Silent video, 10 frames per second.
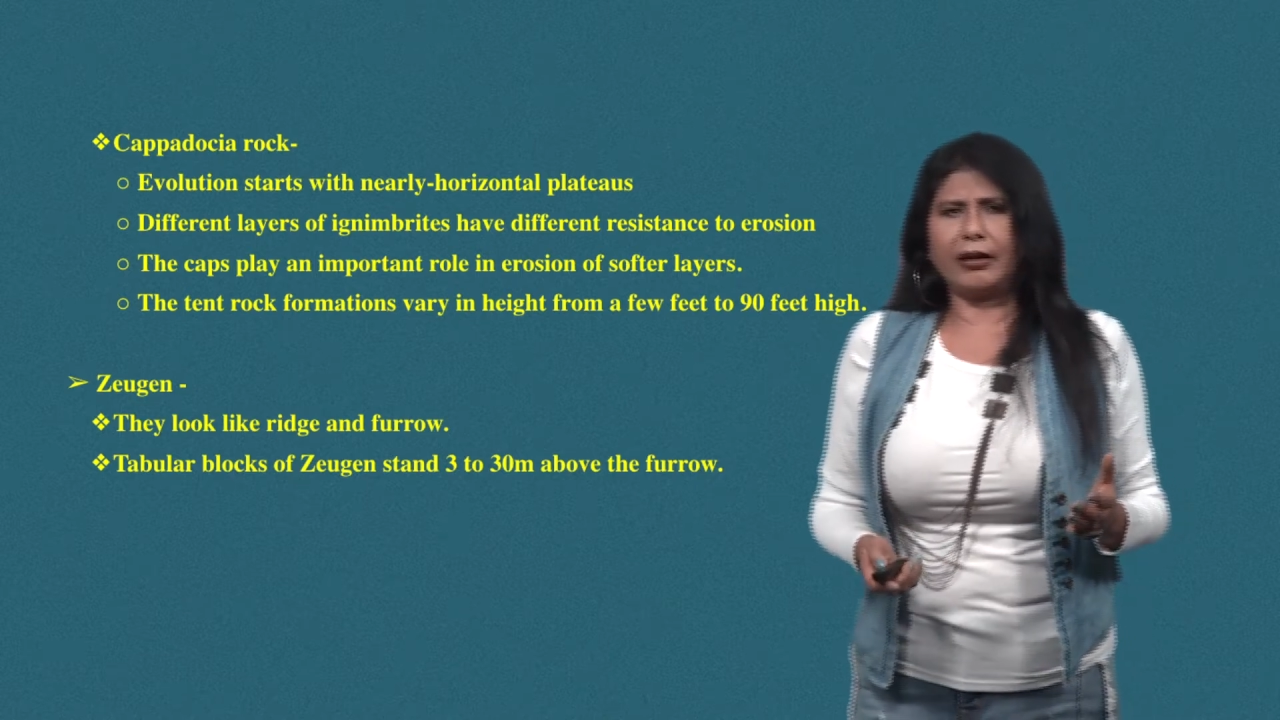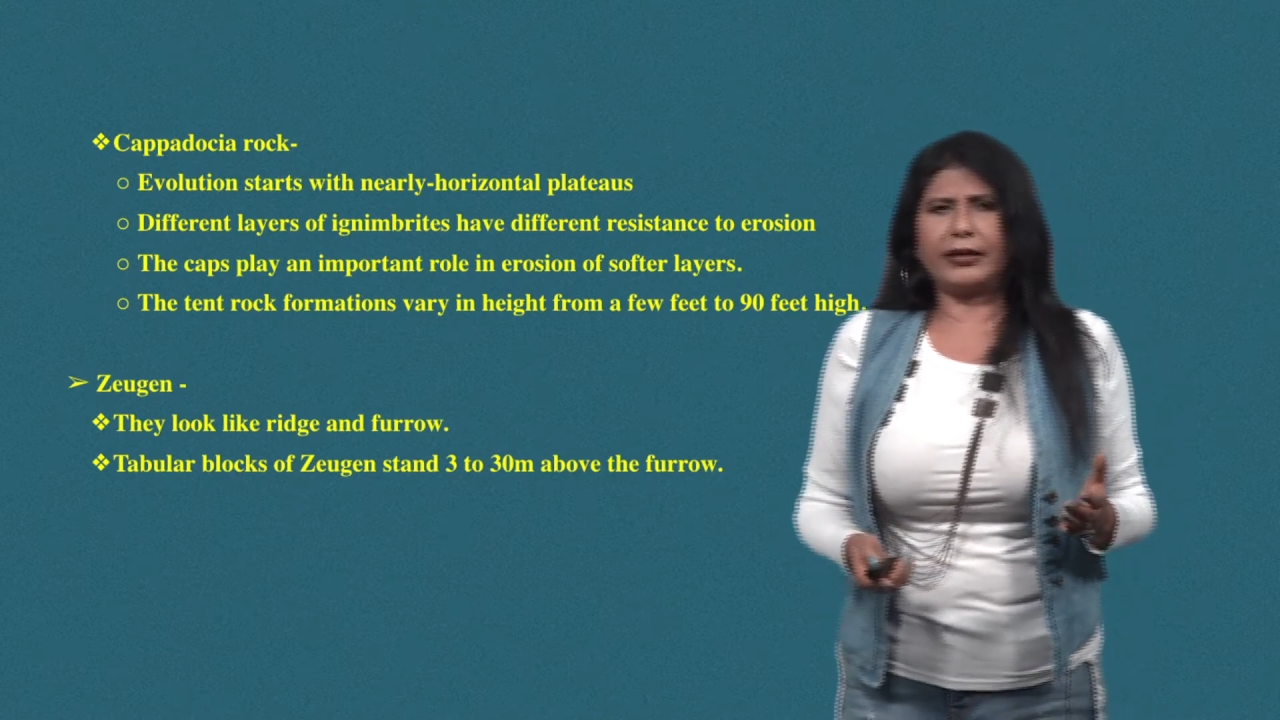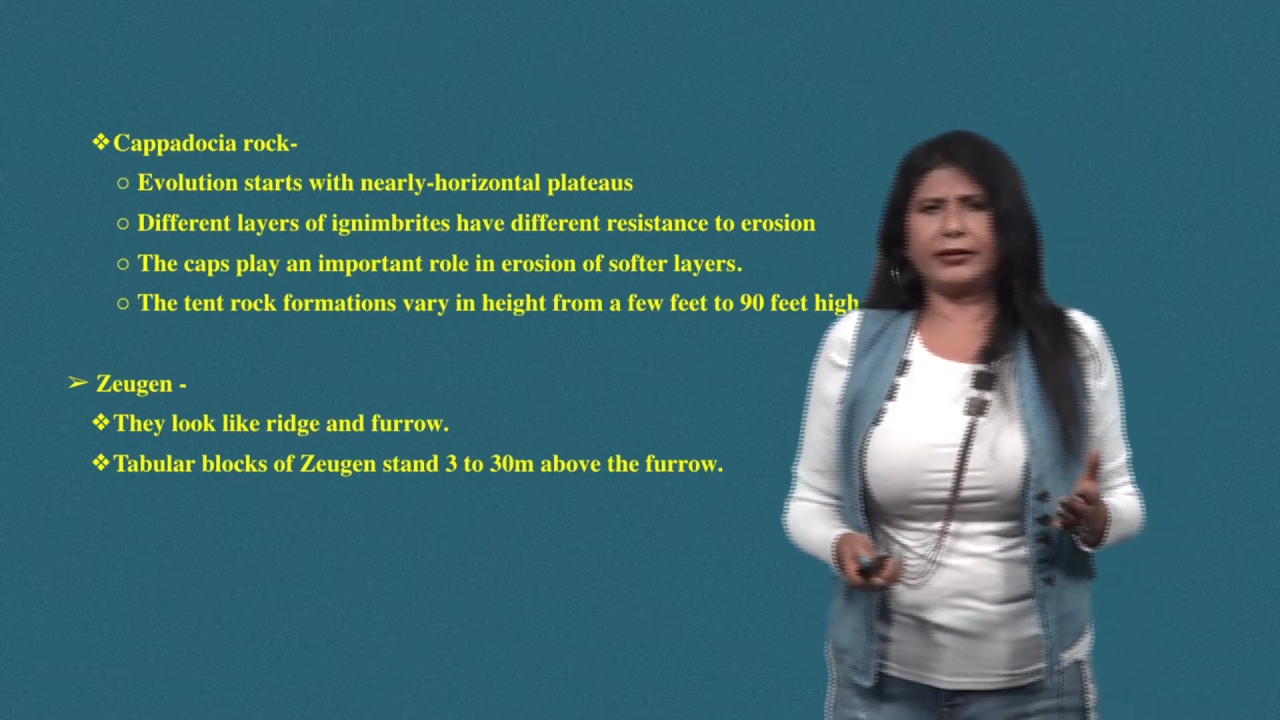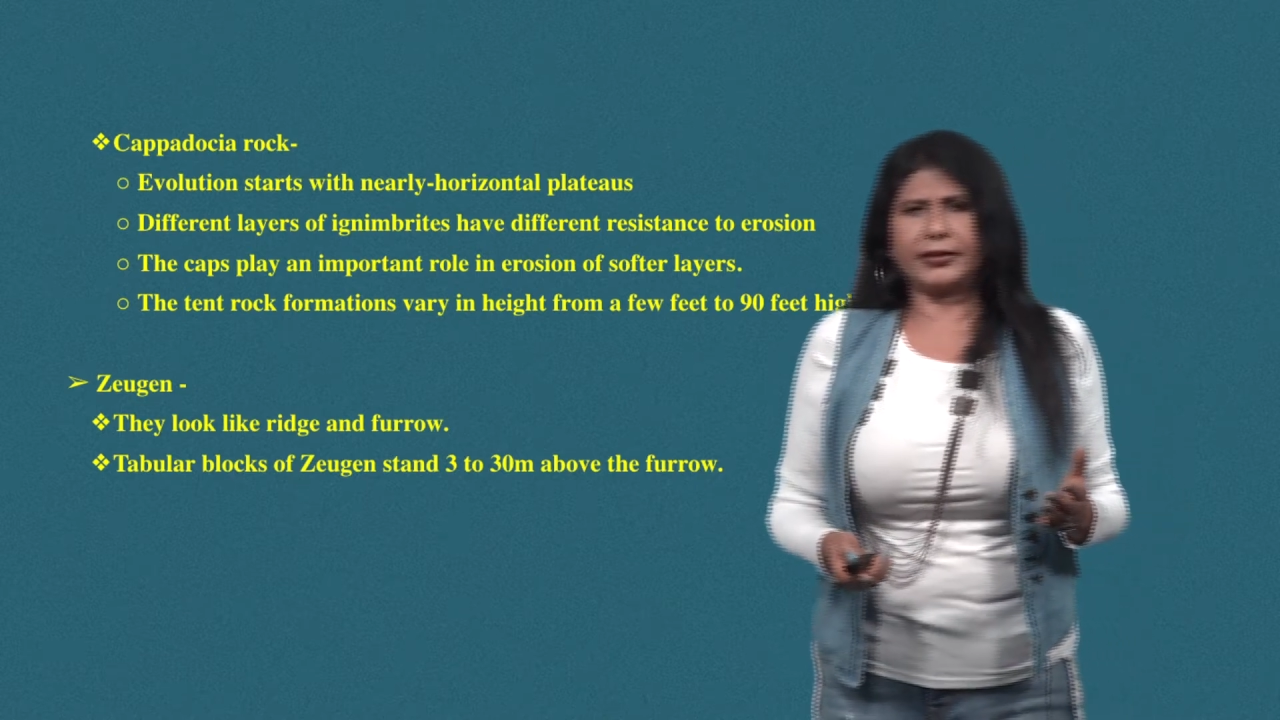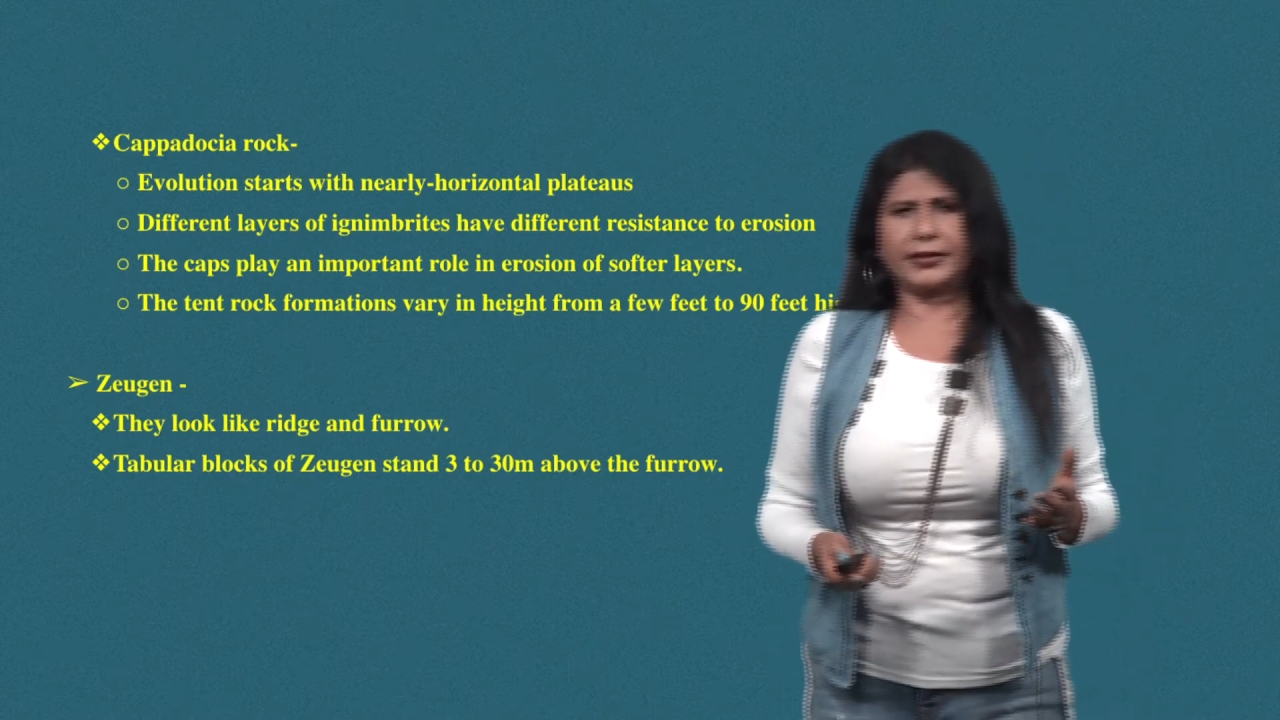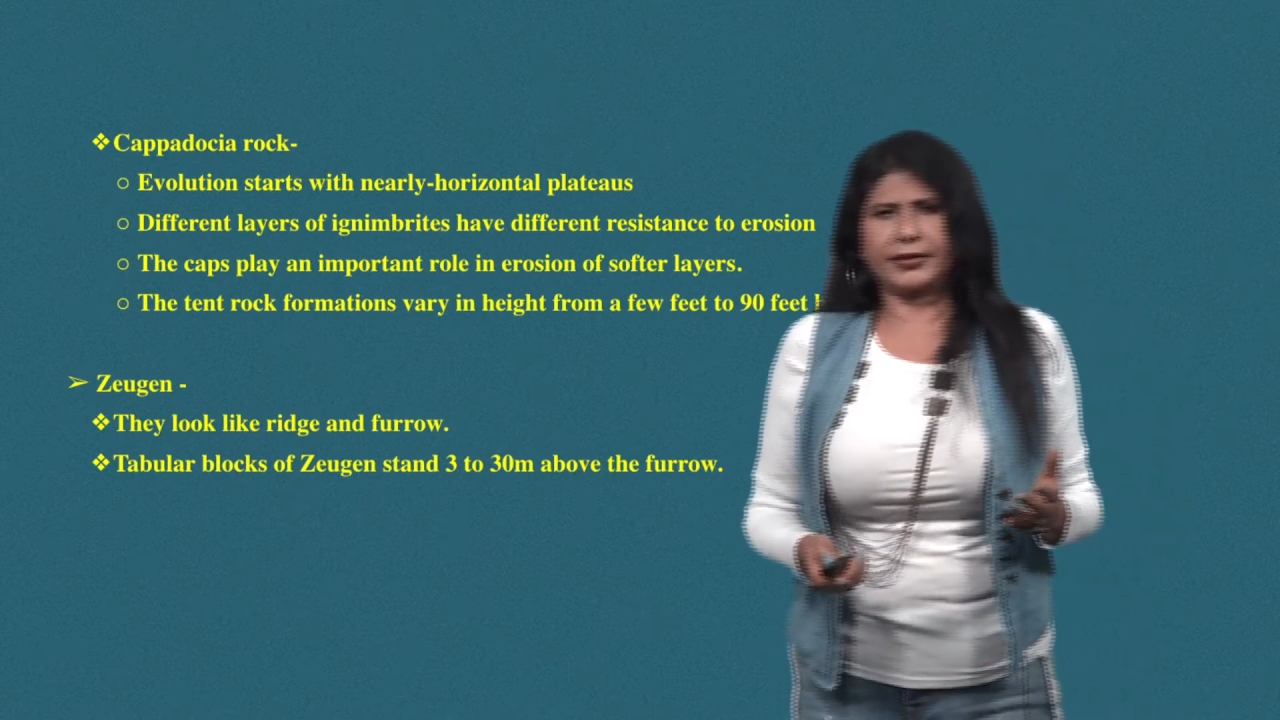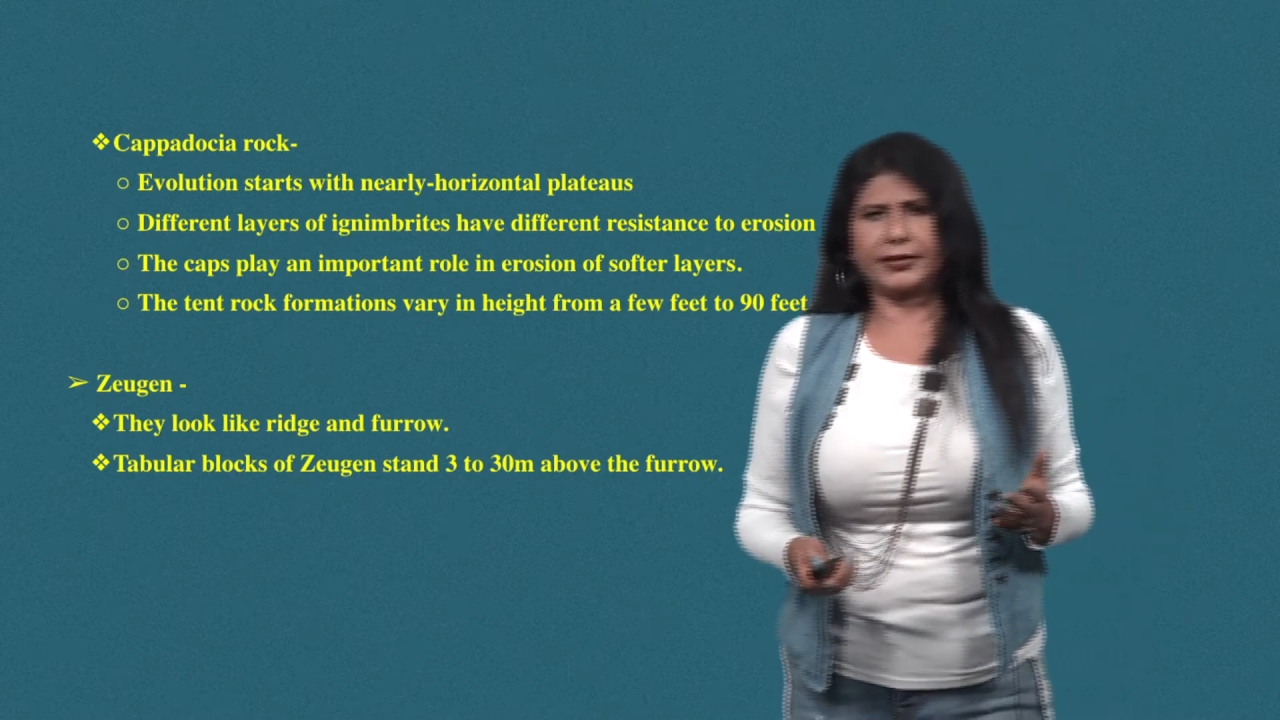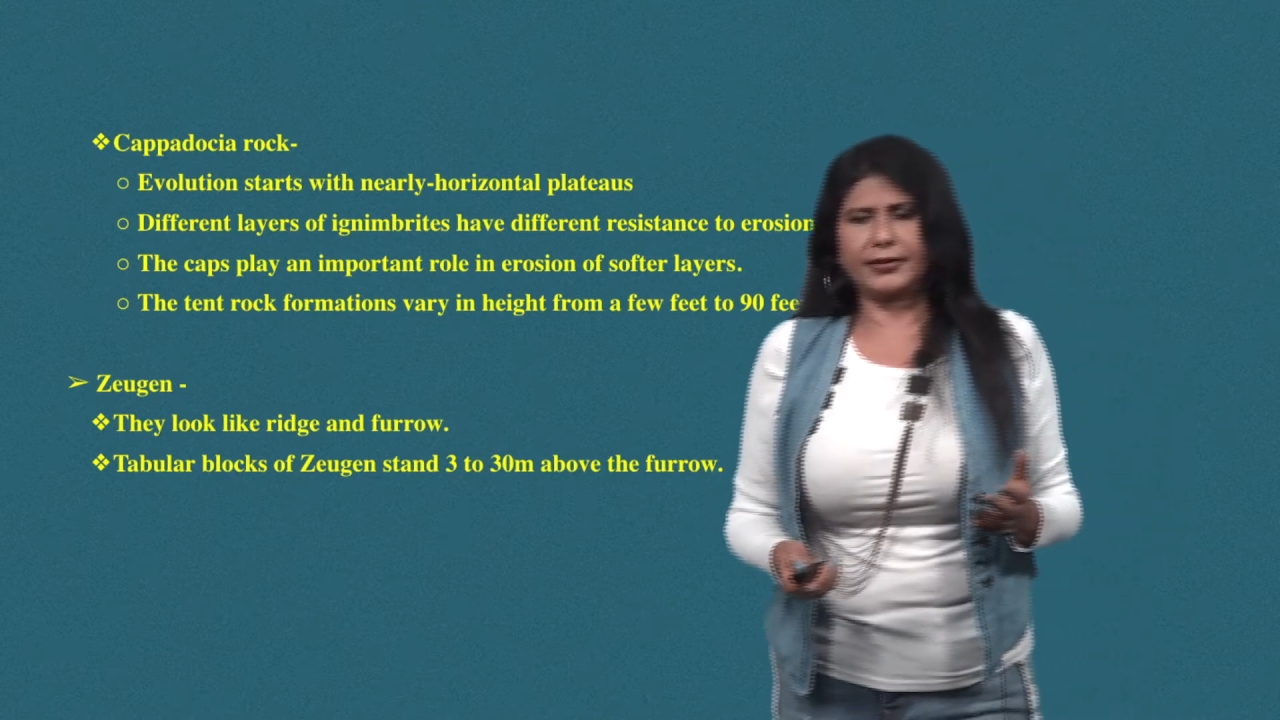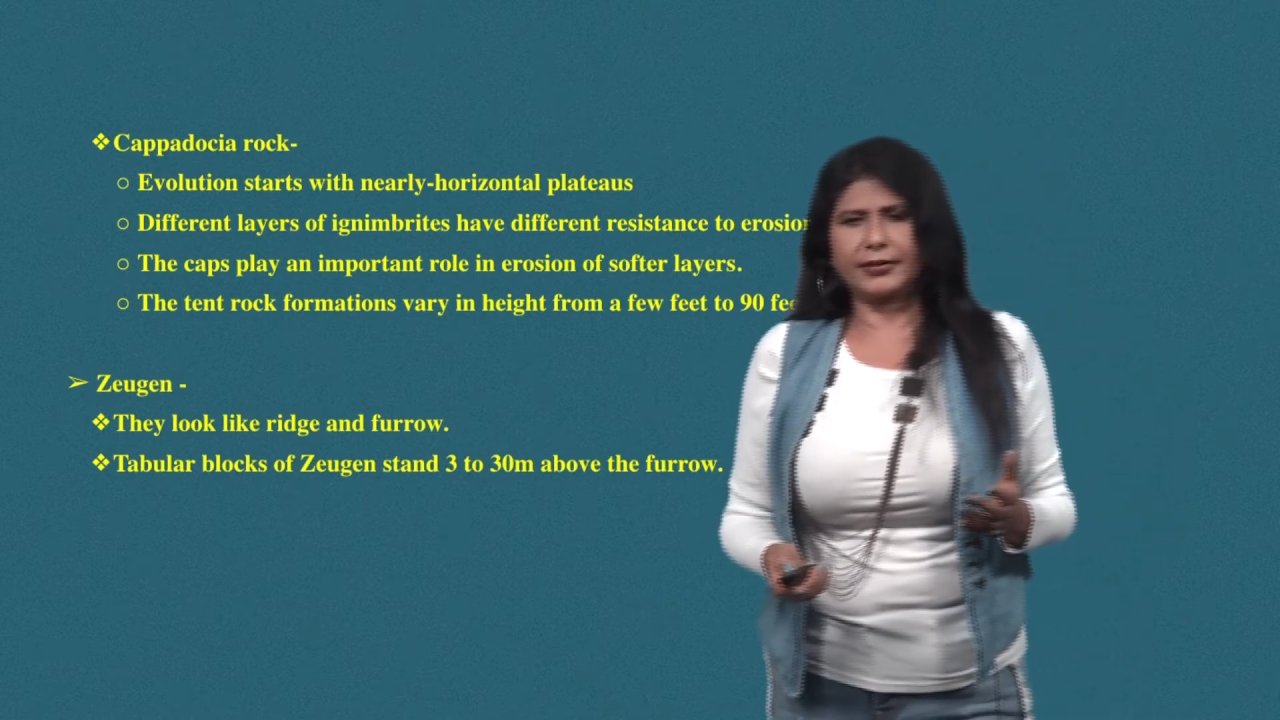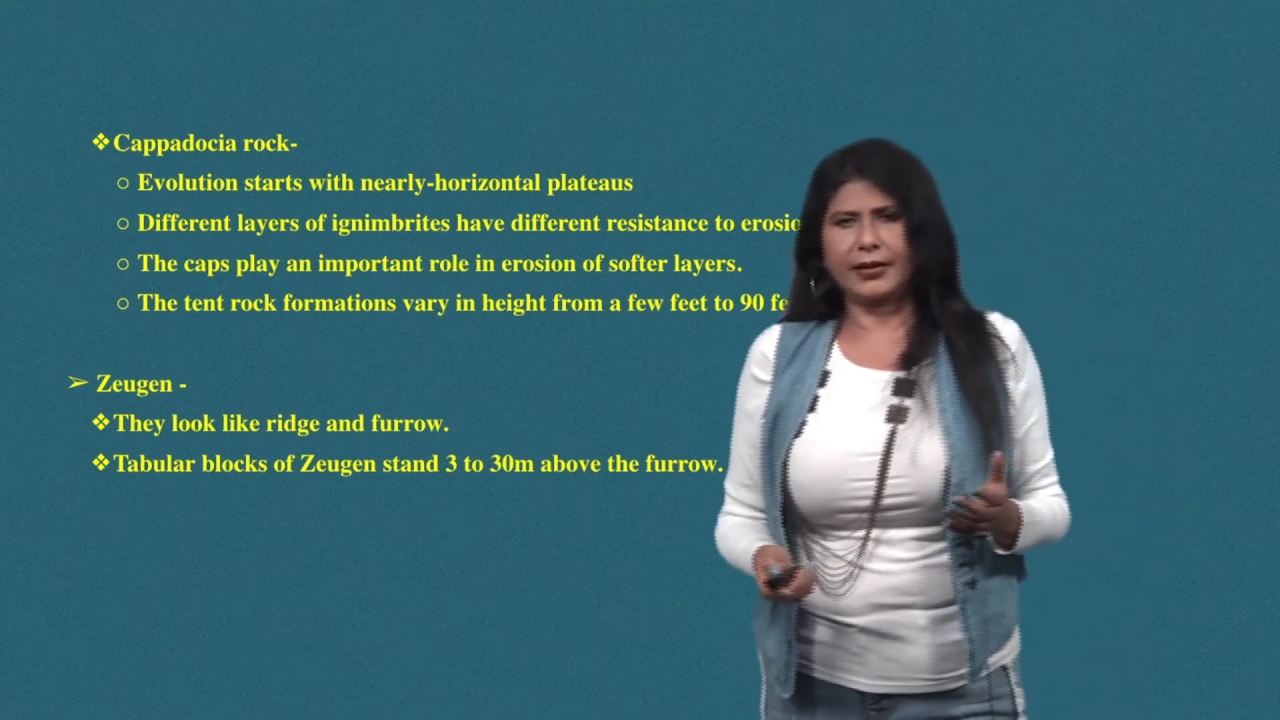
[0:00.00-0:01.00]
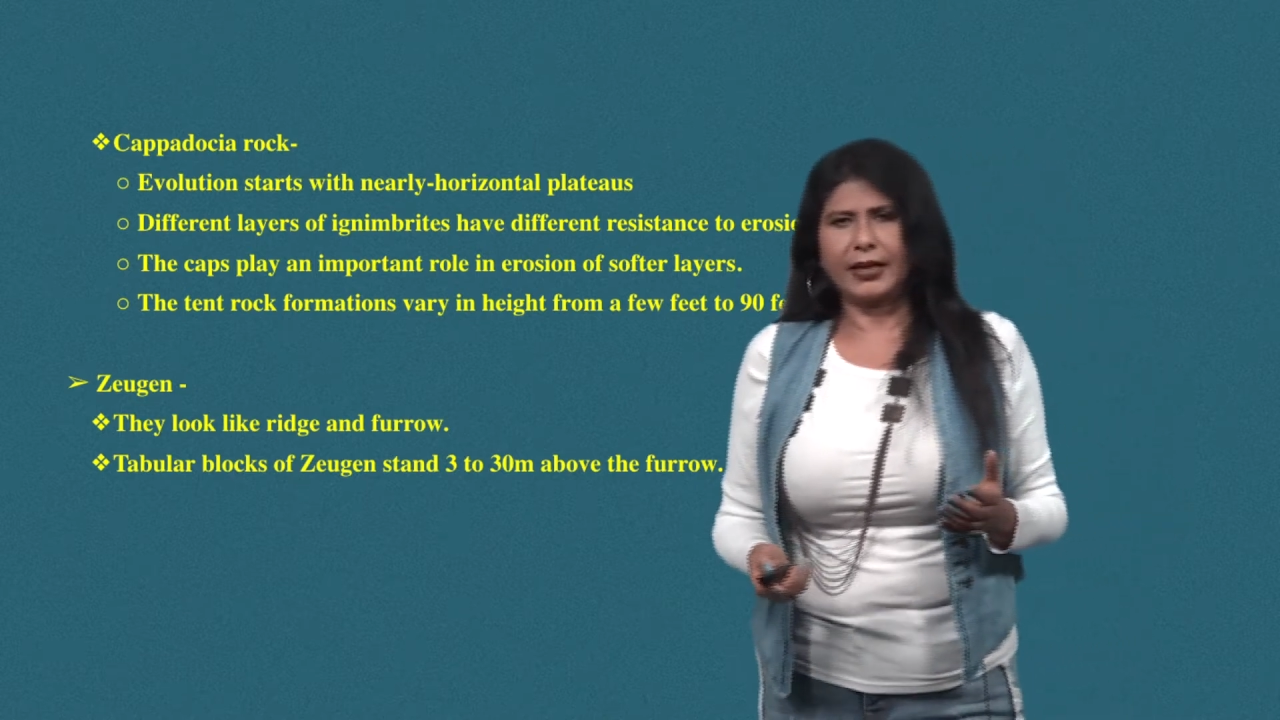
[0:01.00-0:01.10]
like this.